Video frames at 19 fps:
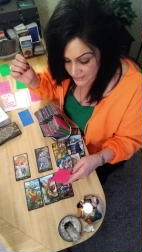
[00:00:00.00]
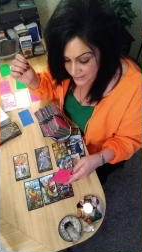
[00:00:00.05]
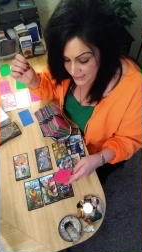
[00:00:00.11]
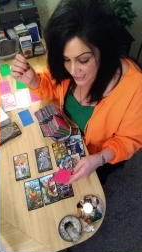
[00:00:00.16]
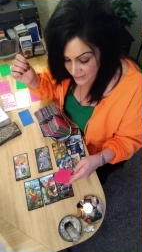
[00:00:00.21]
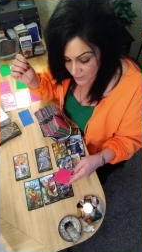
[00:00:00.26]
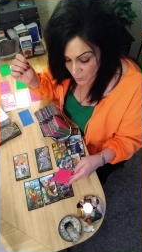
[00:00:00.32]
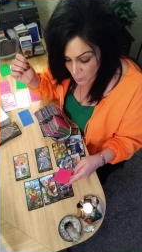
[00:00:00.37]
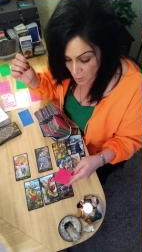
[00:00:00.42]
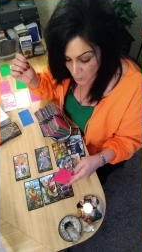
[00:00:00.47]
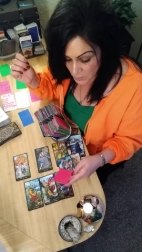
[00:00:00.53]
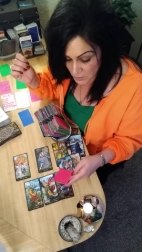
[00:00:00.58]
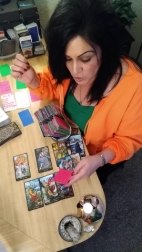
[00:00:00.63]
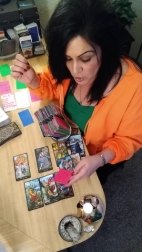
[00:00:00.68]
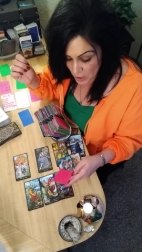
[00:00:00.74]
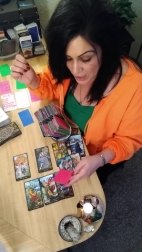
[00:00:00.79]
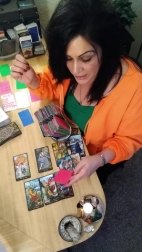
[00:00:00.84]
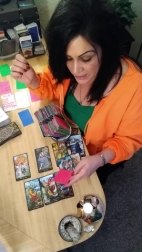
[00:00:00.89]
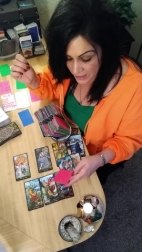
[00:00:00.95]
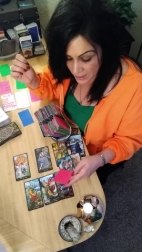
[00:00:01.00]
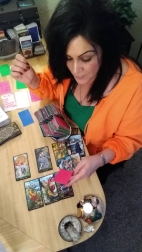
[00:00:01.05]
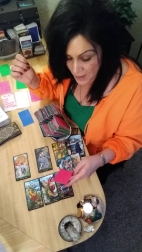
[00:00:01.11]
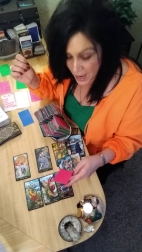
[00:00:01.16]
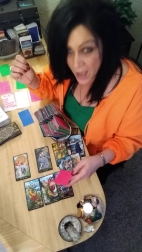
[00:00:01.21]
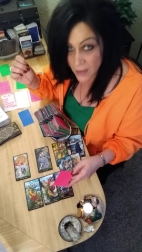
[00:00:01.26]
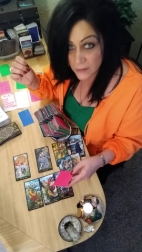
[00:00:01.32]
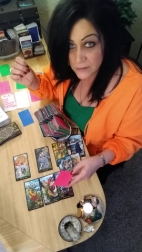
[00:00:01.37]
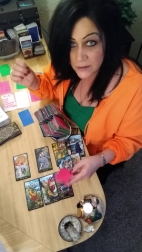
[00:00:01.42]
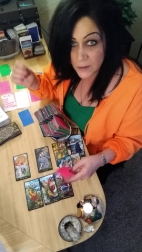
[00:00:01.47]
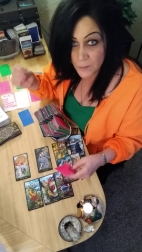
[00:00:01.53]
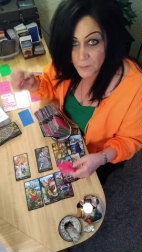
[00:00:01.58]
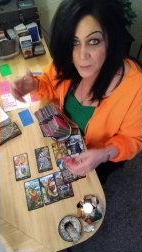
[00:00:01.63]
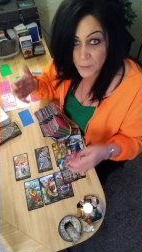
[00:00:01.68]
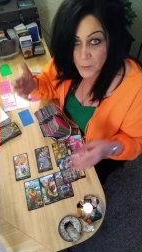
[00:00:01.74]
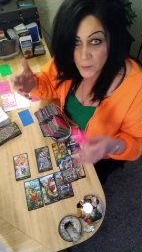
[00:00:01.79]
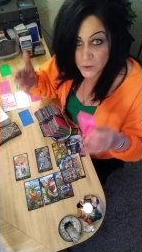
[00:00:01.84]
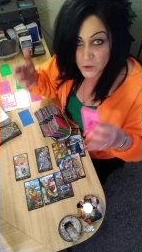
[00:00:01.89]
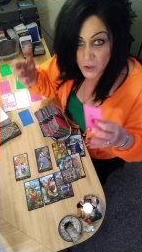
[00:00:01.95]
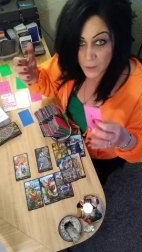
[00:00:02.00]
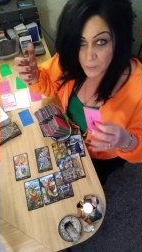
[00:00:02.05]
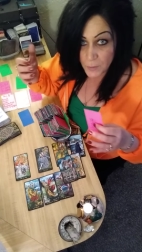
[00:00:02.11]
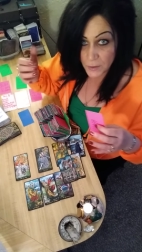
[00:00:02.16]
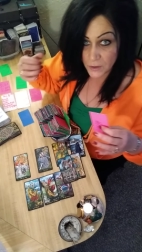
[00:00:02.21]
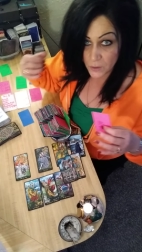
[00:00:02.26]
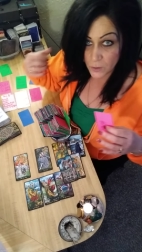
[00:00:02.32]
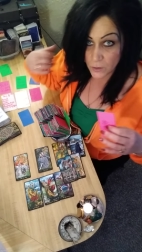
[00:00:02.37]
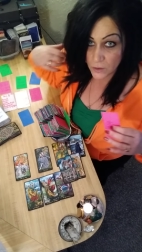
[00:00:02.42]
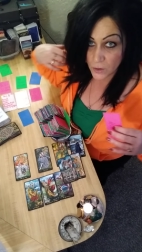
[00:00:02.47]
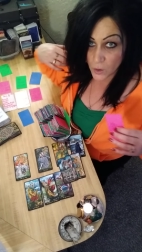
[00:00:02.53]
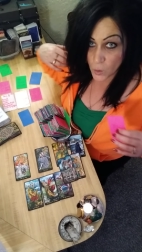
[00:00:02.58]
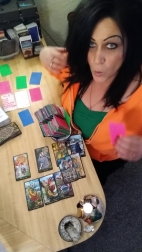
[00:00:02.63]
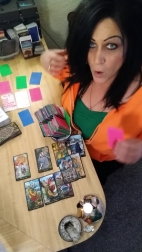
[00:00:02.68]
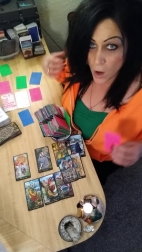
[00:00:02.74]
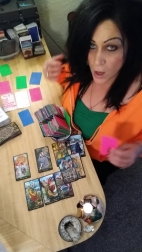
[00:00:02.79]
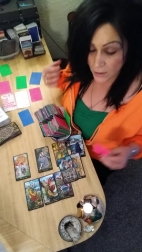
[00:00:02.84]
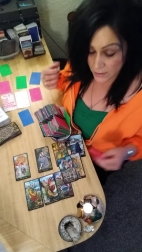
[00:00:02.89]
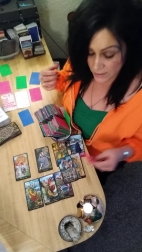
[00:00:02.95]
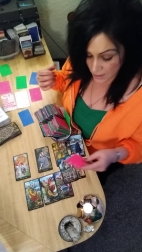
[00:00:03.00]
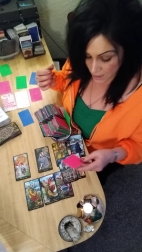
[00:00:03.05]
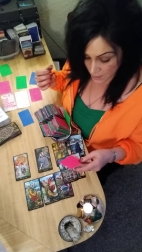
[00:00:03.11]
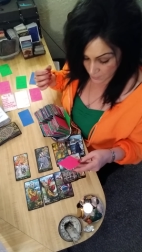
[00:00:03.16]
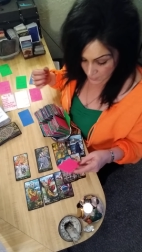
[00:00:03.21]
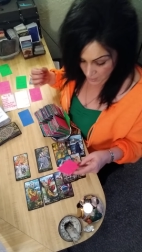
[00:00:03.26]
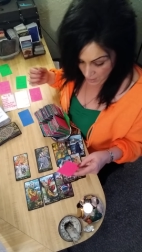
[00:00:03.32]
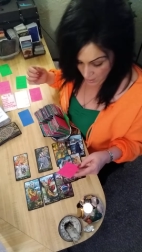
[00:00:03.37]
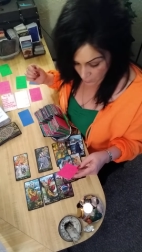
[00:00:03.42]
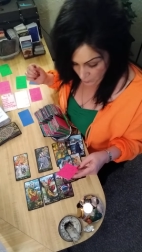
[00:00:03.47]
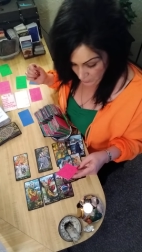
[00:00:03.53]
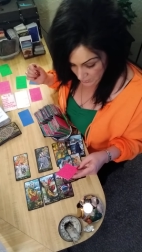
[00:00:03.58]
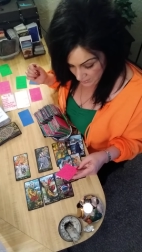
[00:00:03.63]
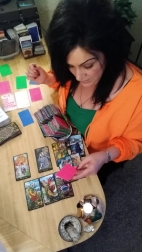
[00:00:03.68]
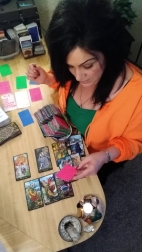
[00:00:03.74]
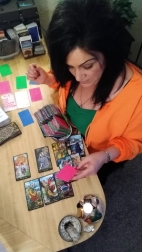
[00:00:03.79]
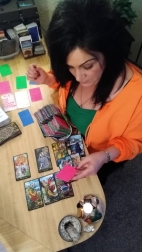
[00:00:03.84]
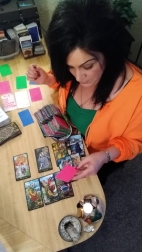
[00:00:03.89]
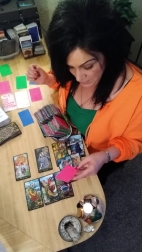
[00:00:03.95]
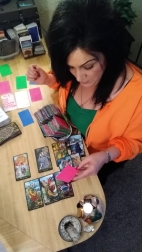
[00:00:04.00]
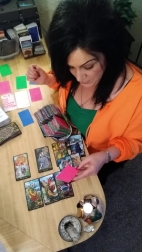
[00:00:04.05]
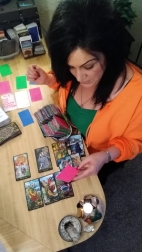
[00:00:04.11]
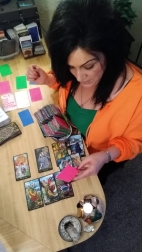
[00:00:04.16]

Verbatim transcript: exactly what was trying to come out. Some people was trying to put their, their walls up uh, within some type of